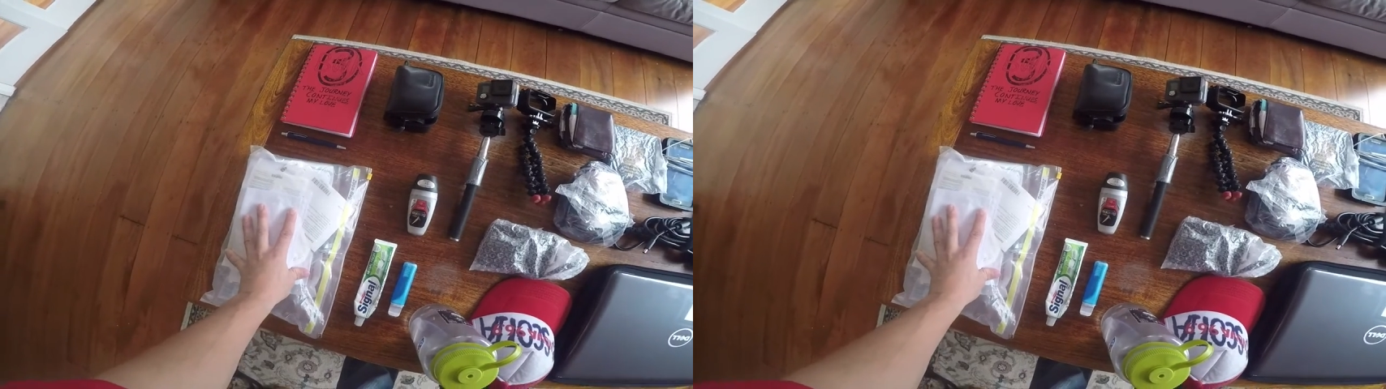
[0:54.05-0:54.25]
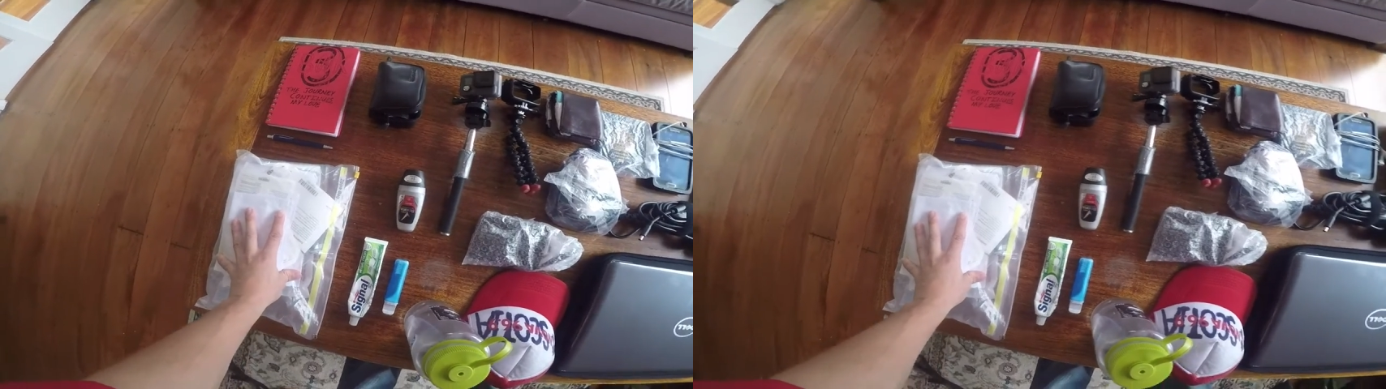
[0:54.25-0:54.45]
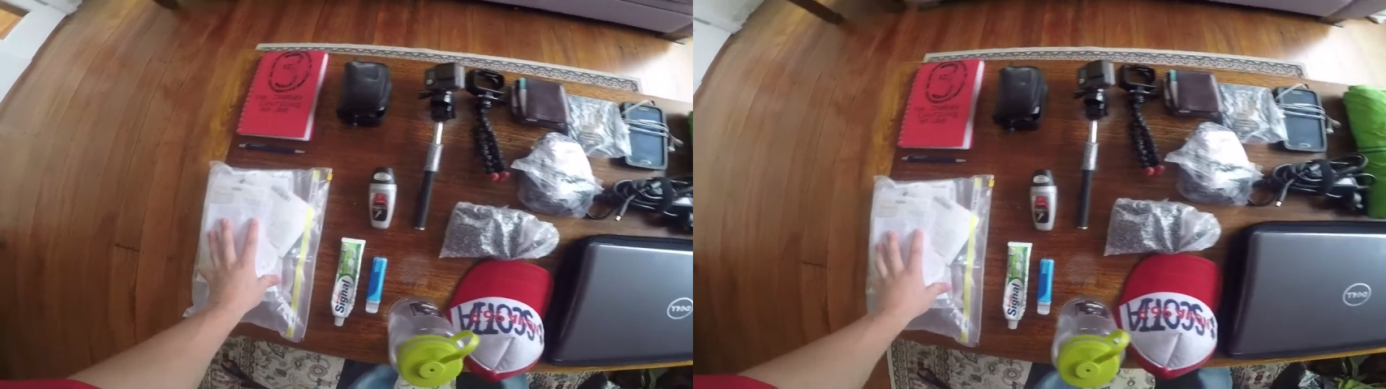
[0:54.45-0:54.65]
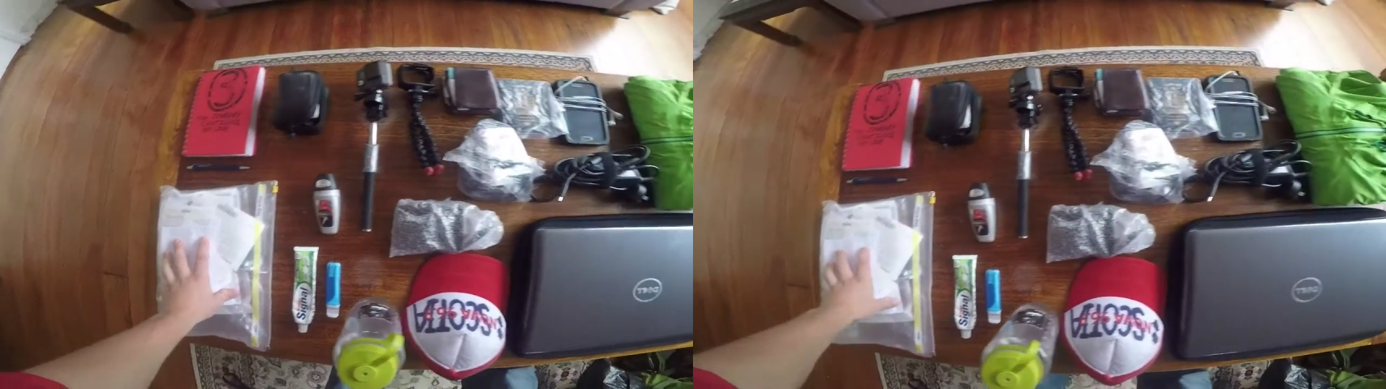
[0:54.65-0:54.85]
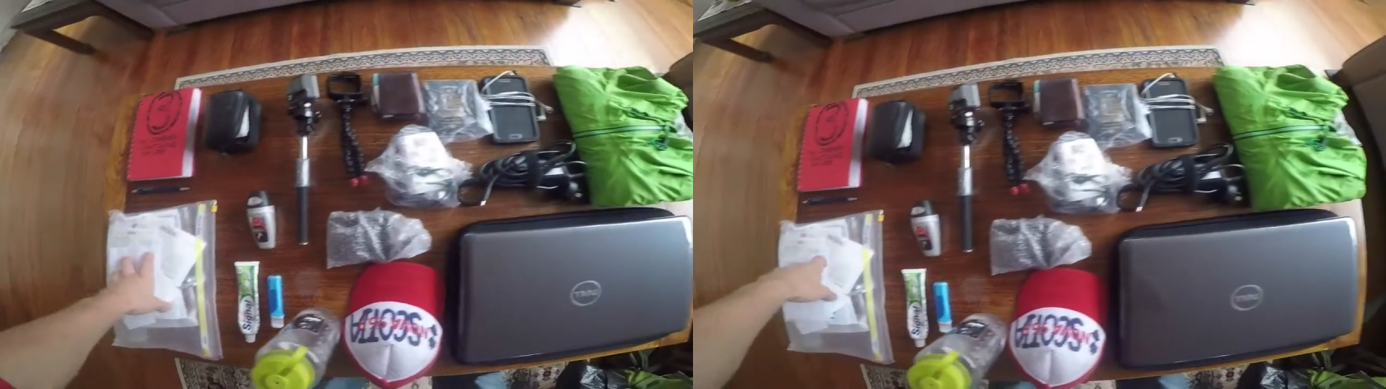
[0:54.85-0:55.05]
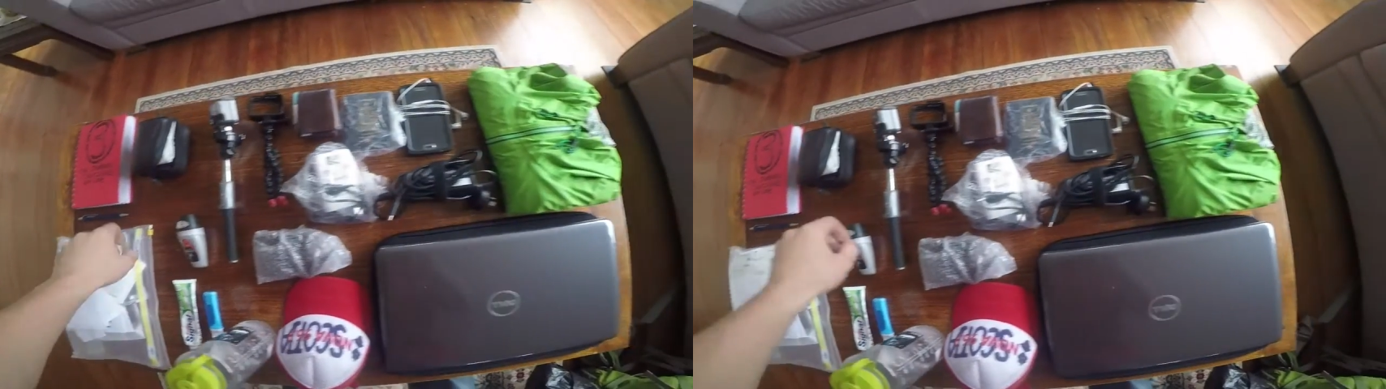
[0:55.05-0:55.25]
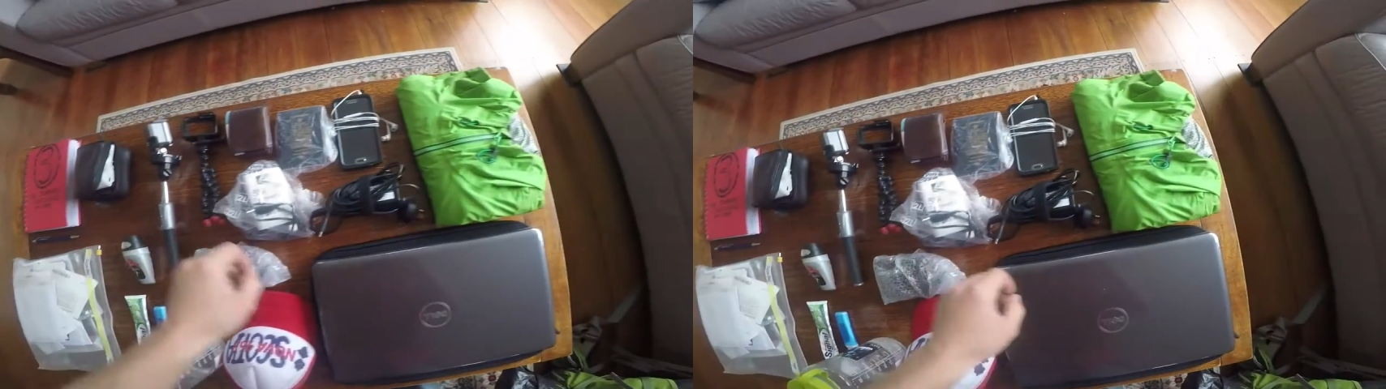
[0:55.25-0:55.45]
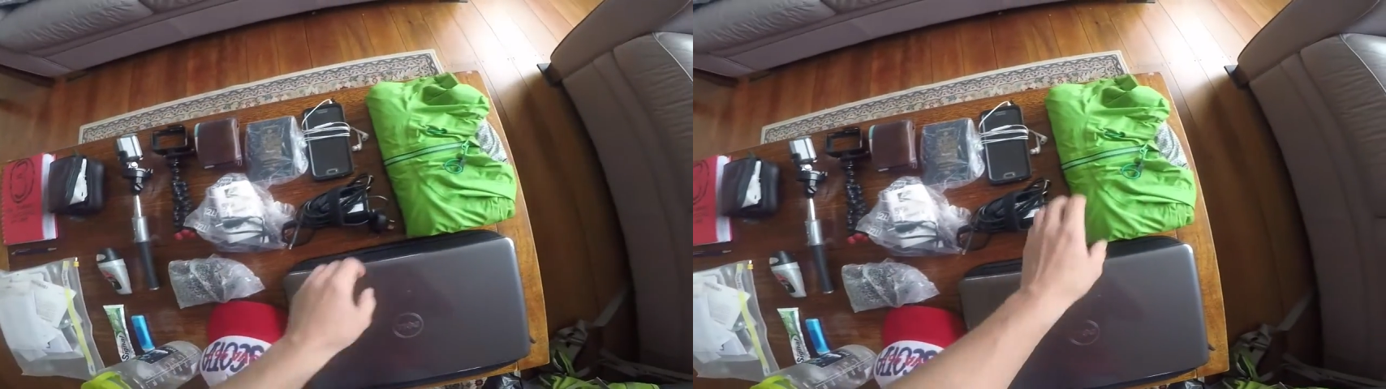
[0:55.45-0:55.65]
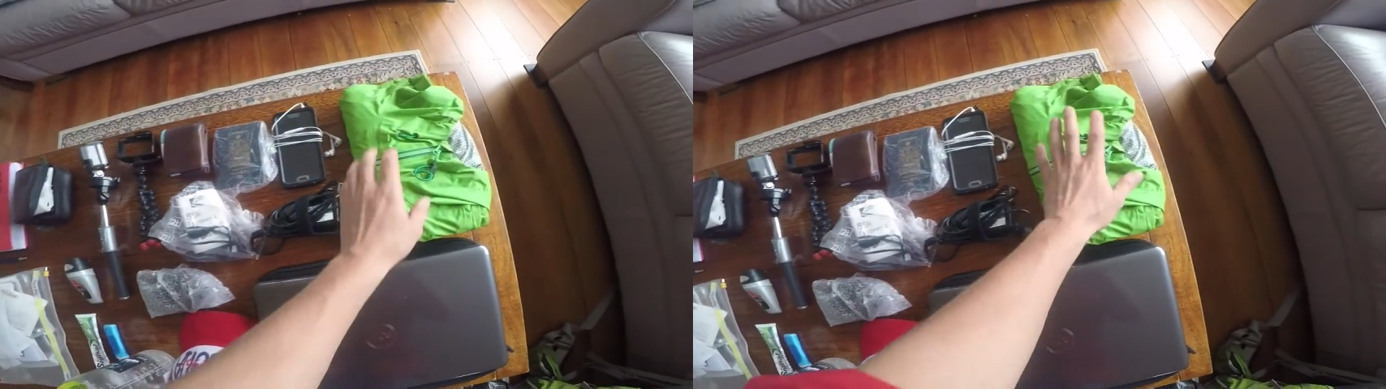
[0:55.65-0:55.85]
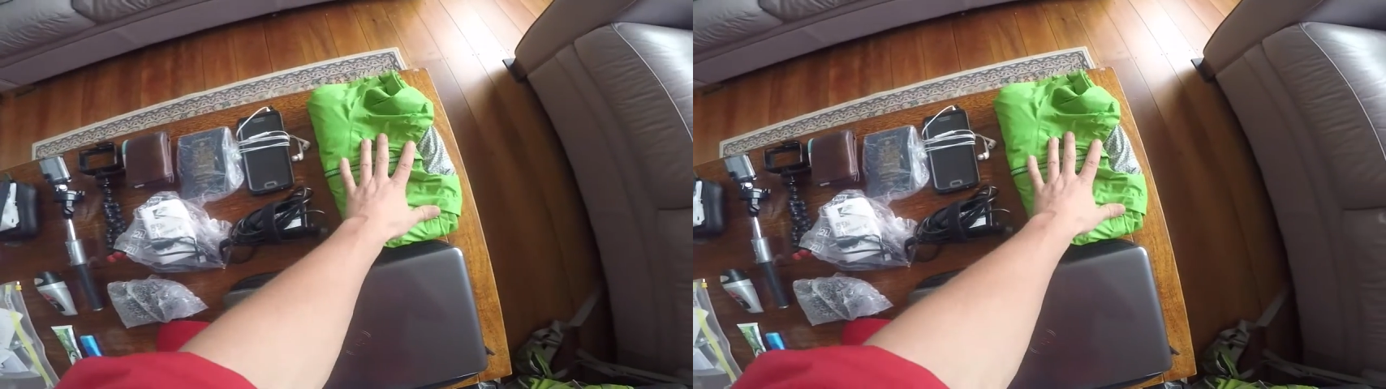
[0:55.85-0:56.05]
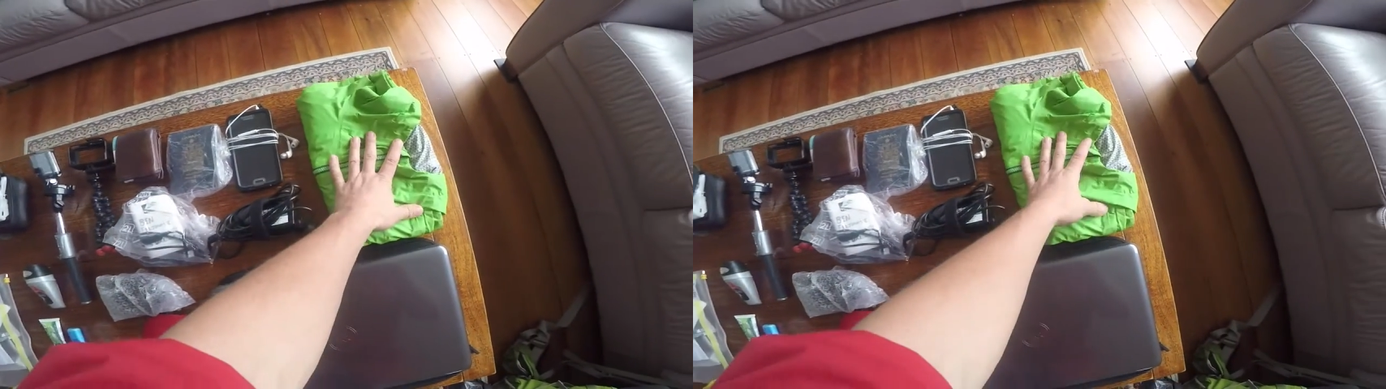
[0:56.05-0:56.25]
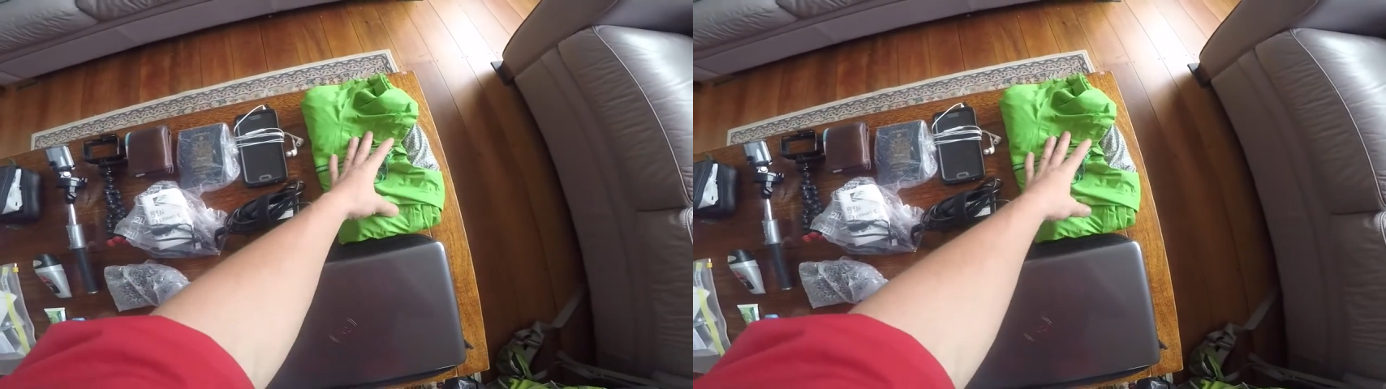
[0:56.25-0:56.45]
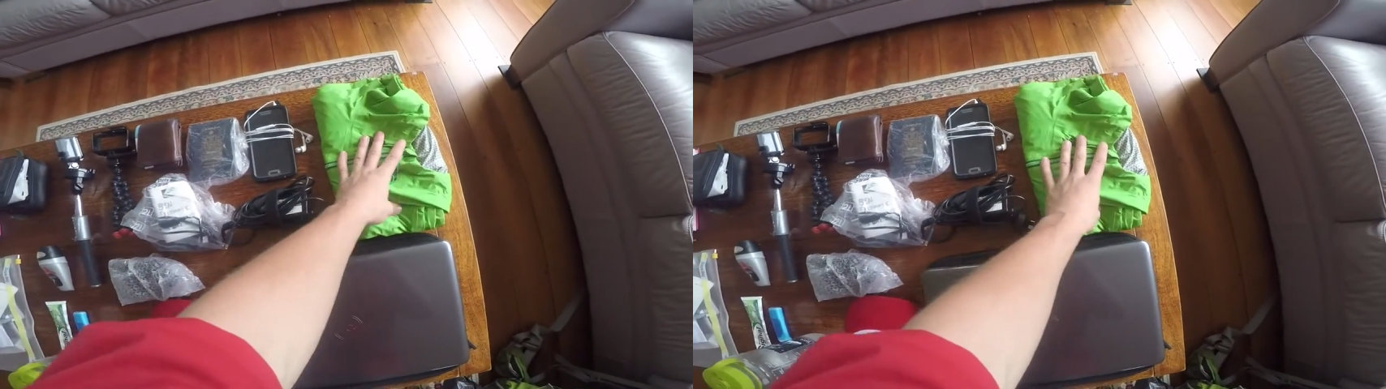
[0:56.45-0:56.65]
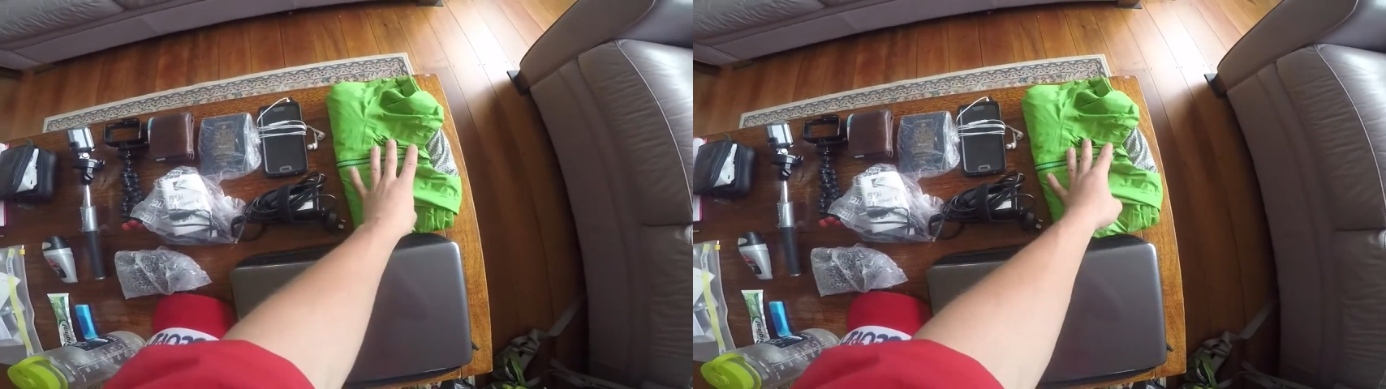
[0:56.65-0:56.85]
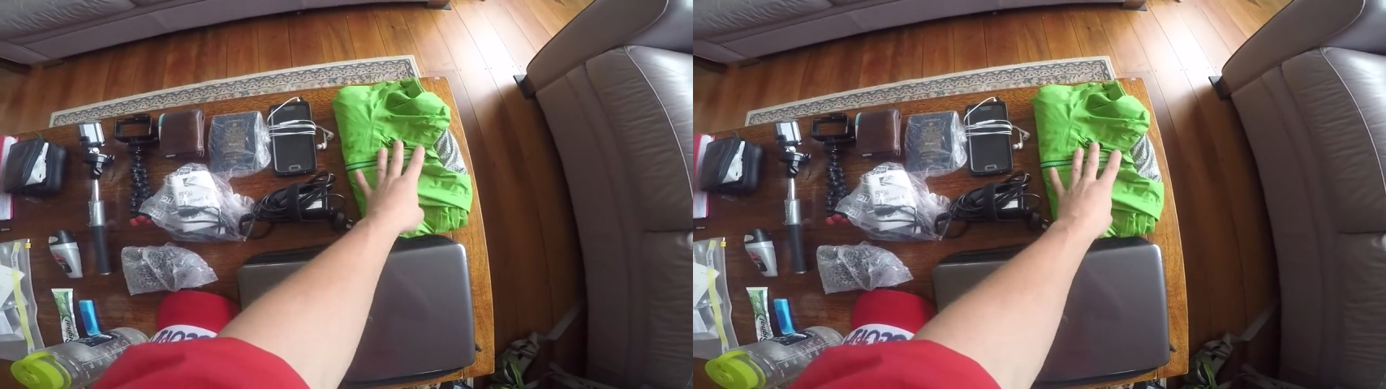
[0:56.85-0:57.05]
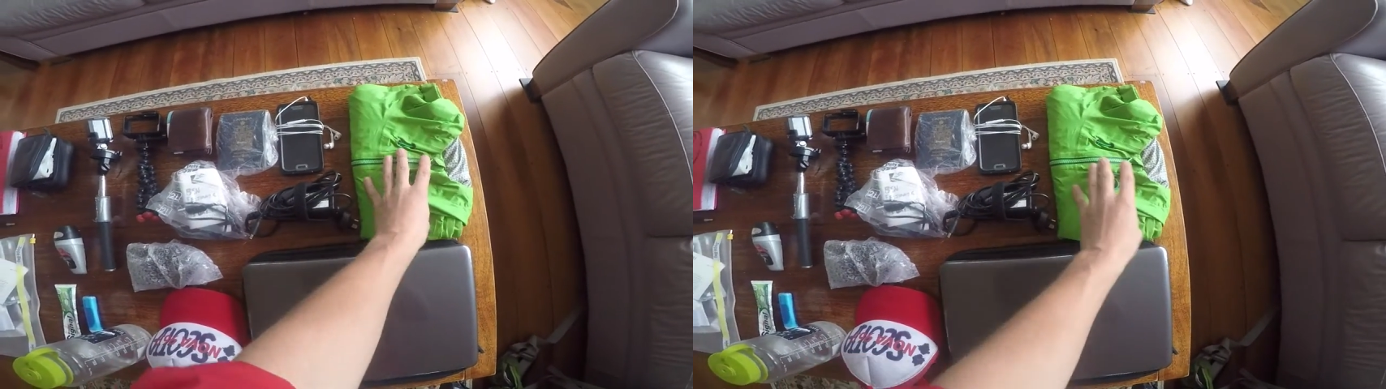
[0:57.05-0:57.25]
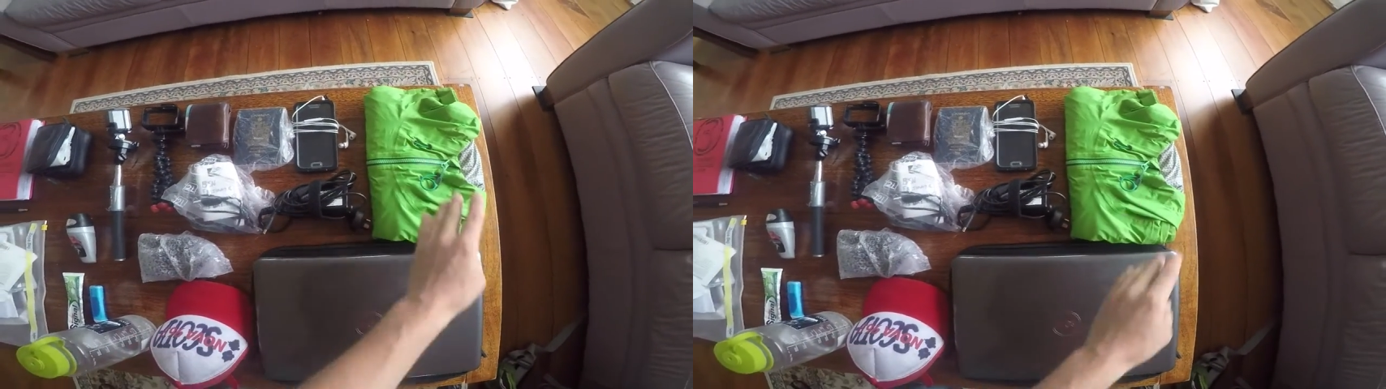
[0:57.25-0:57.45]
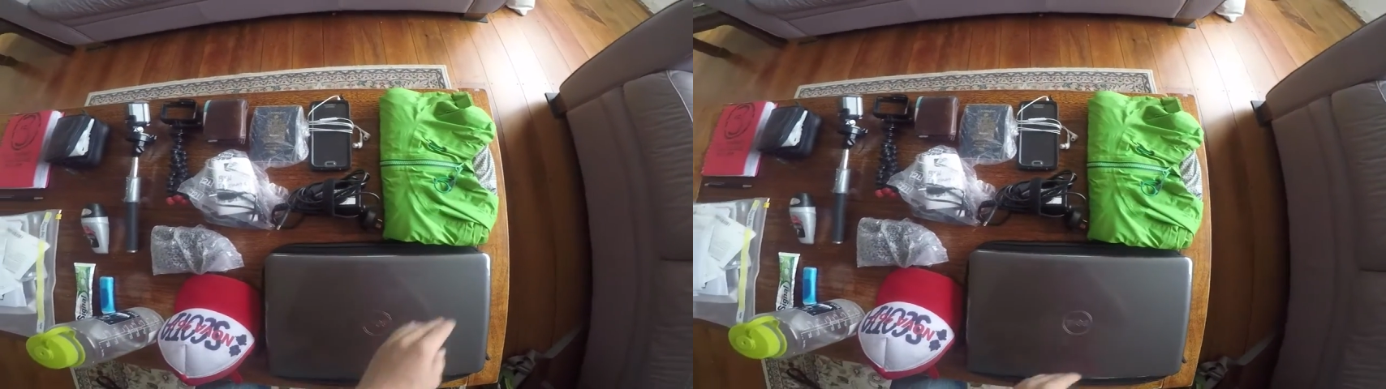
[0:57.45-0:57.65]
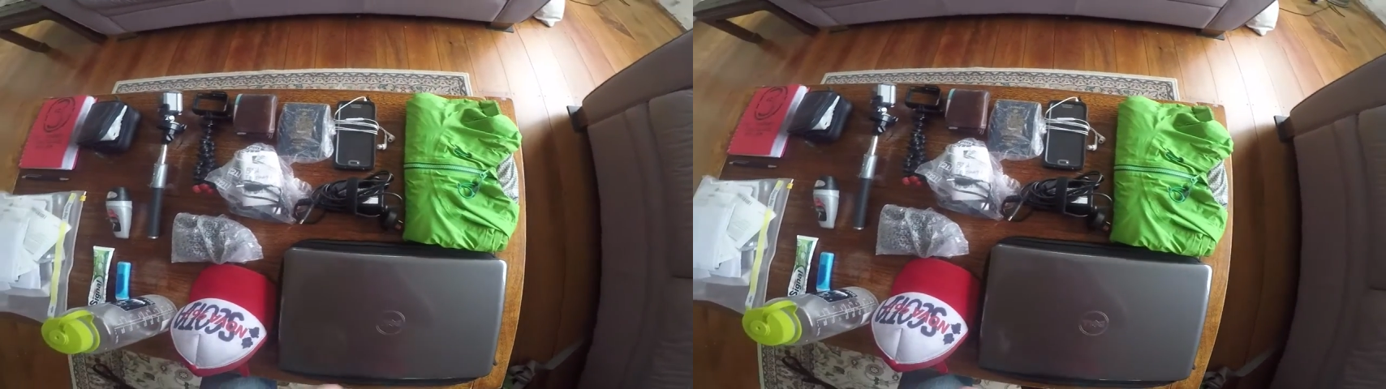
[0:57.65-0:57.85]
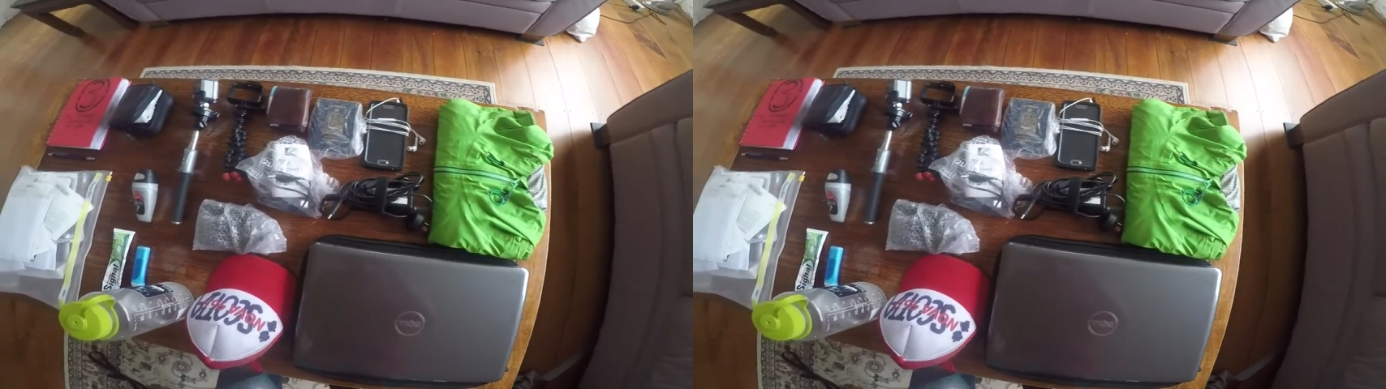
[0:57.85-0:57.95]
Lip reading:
[unreadable: no face in view]